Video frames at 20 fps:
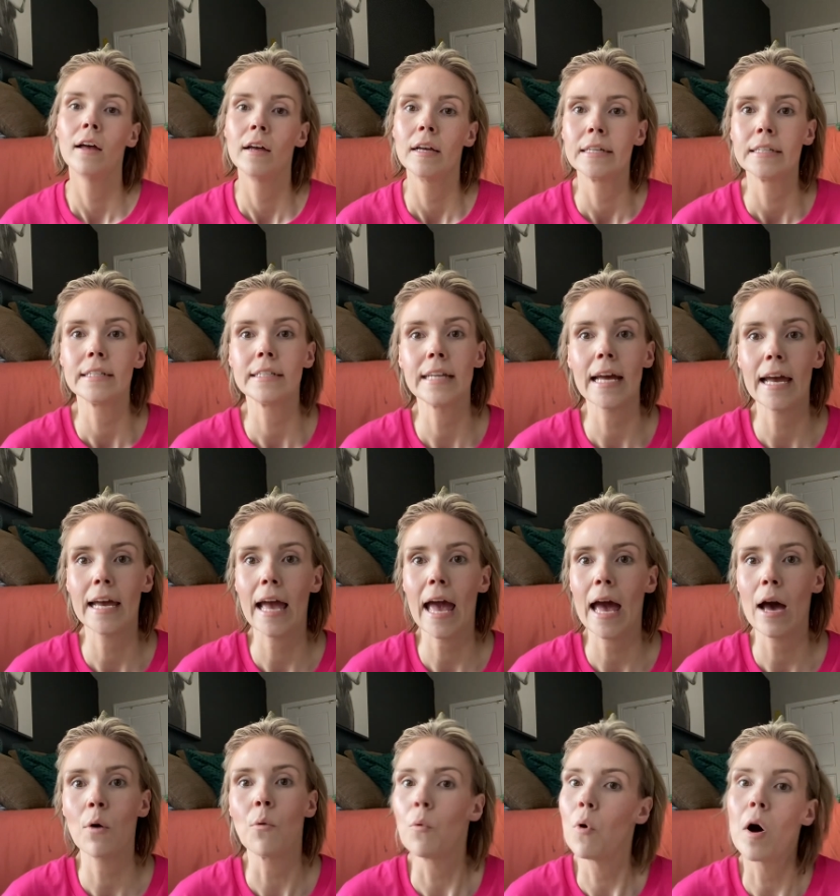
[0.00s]
today
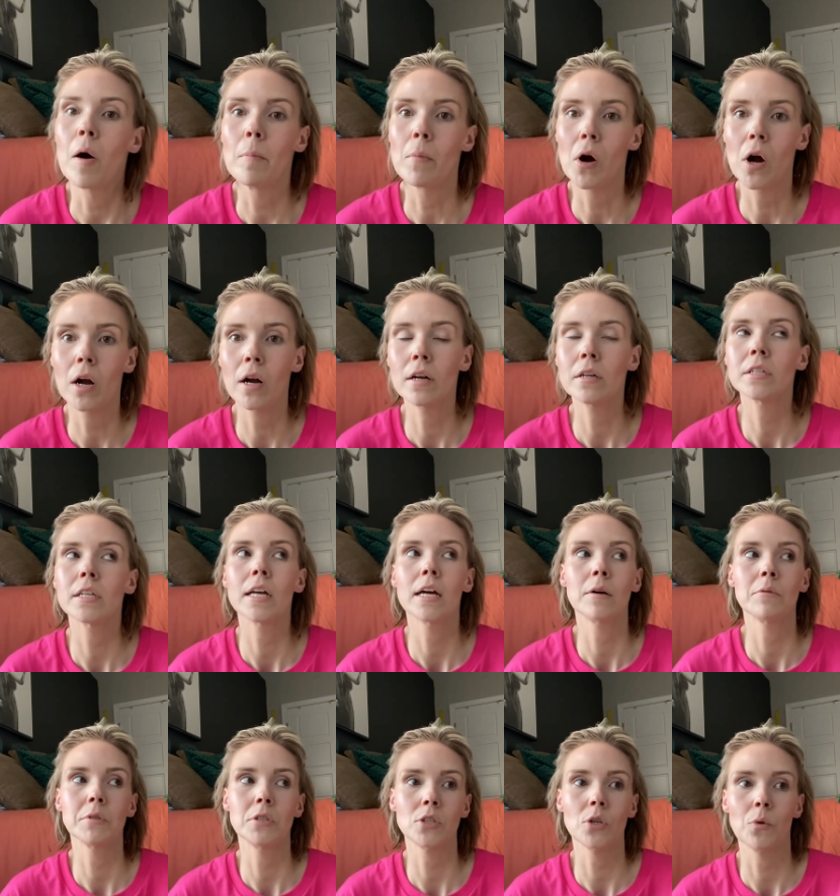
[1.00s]
at Walmart. That
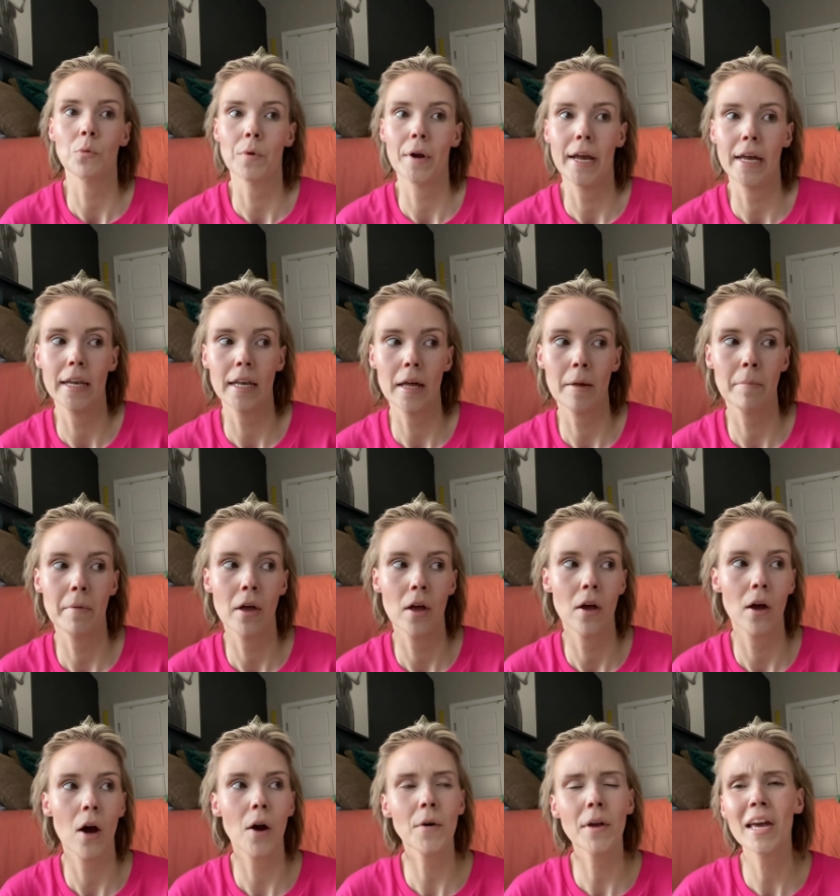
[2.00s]
was so random.
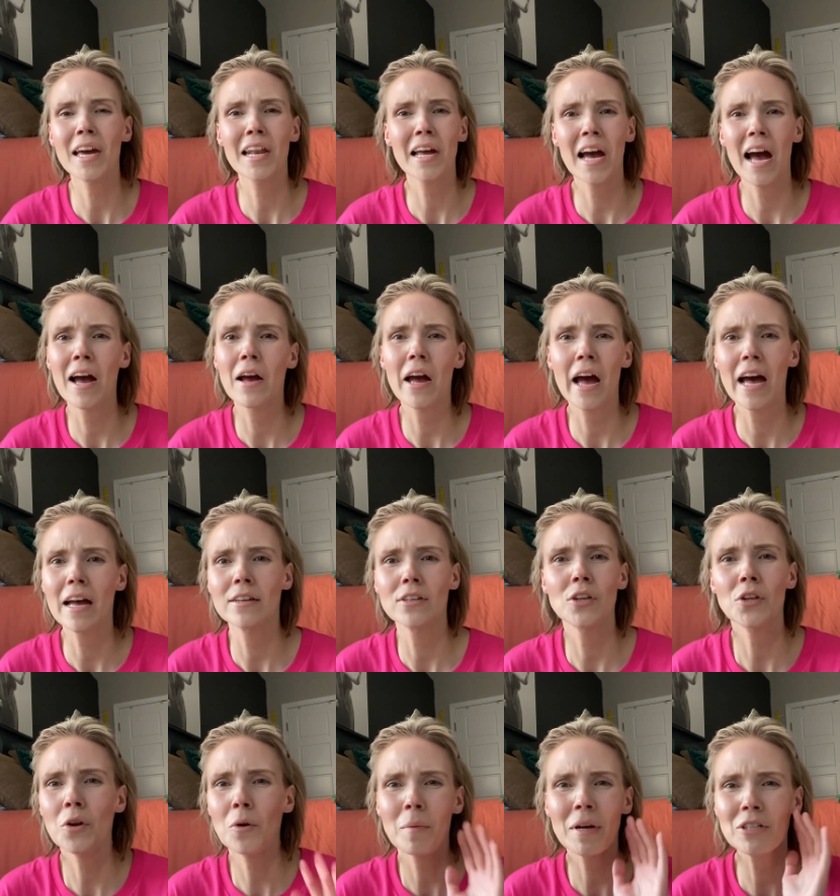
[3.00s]
Oh yeah, and you
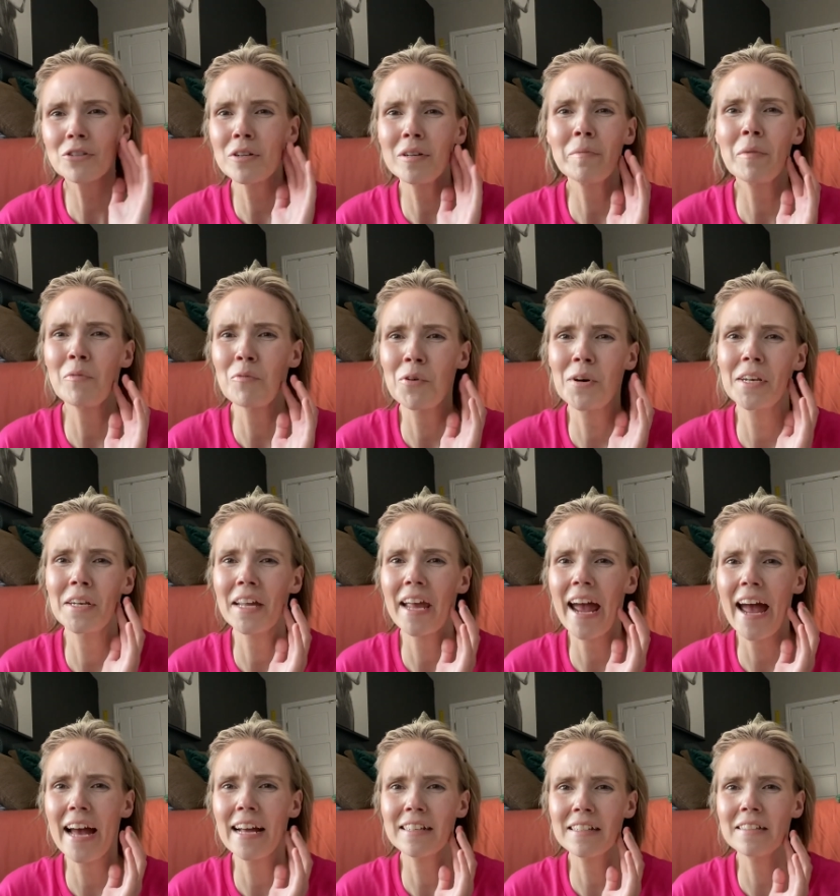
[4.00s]
know my dream of wanting
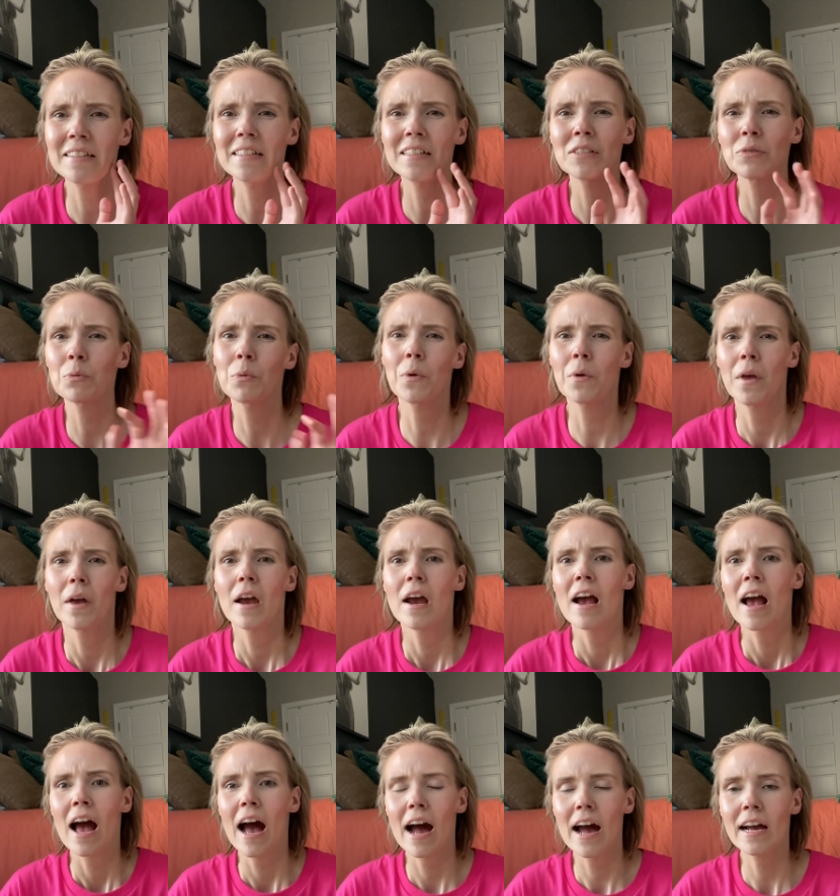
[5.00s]
cactuses? Well,
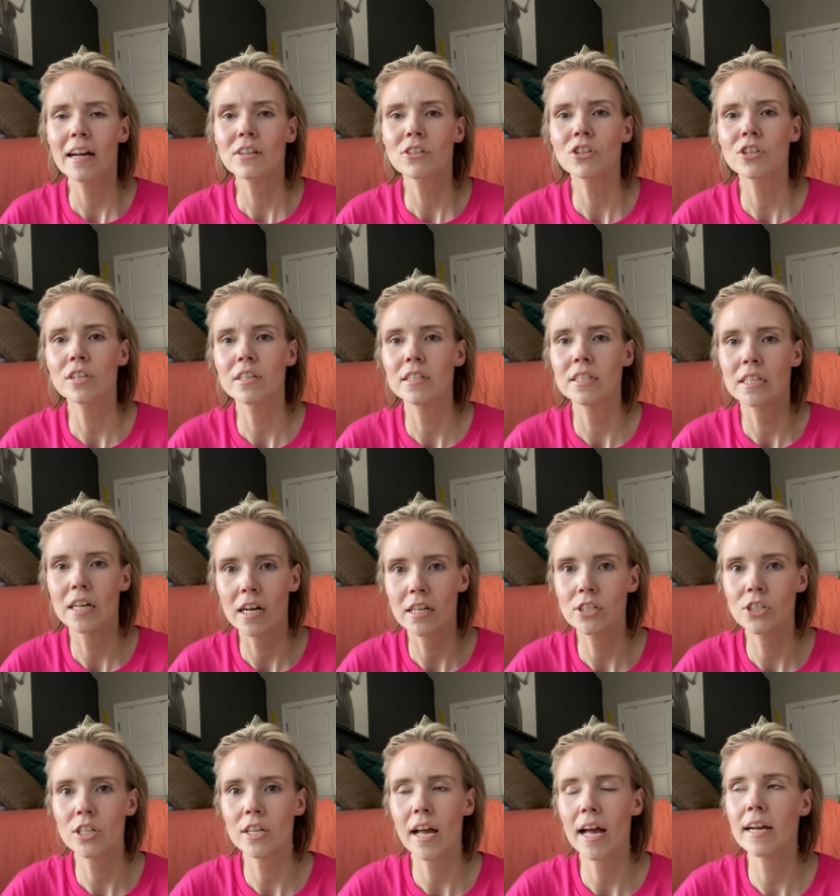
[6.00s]
I actually touched
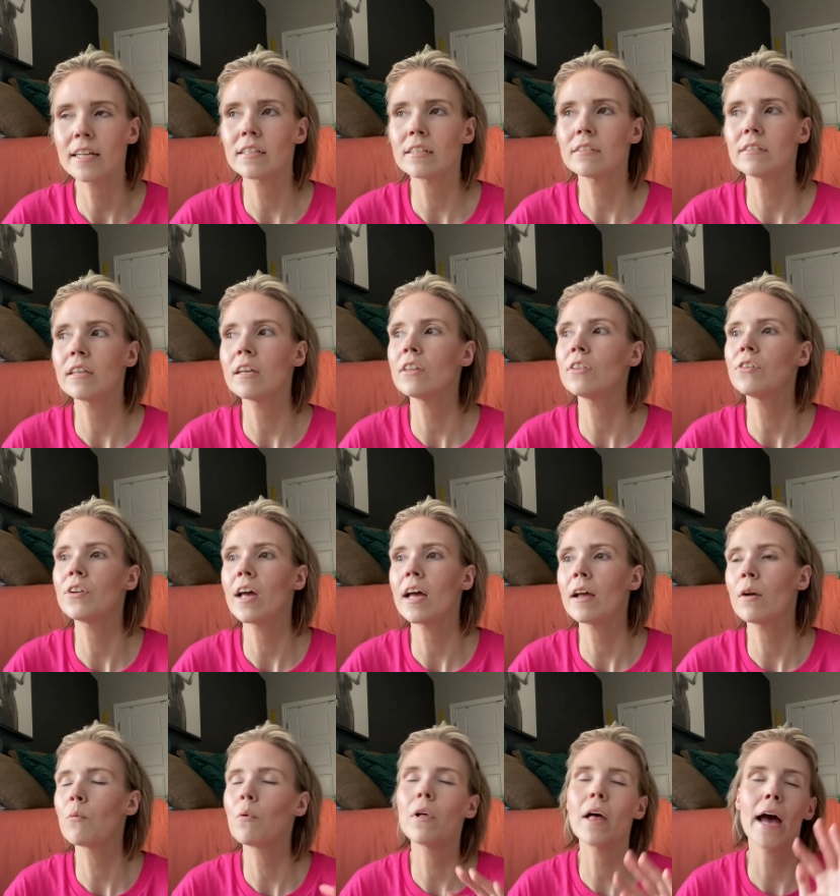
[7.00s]
a cactus the other day.
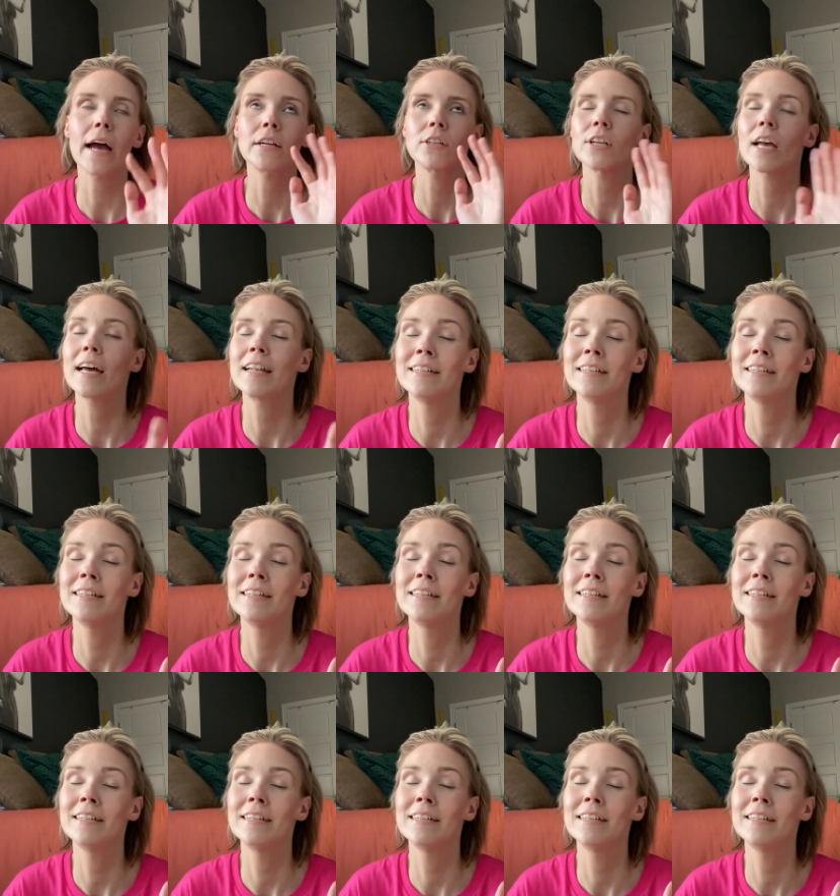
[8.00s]
Well, actually,